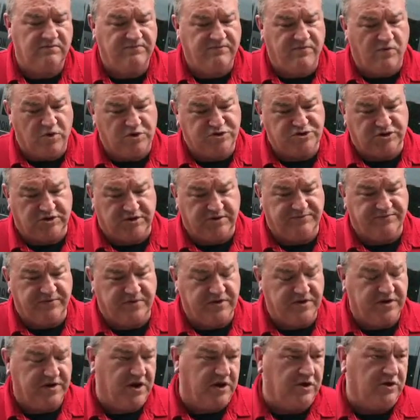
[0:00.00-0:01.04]
Fortunately for
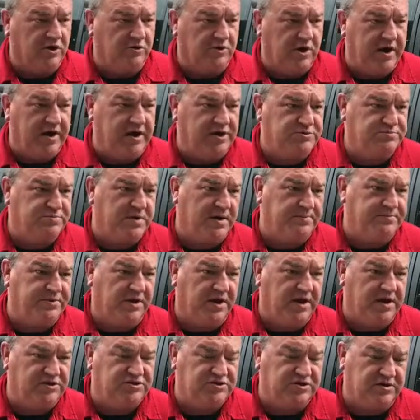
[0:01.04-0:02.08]
the younger age
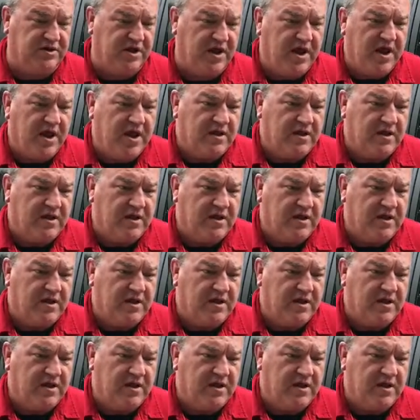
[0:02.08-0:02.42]
population,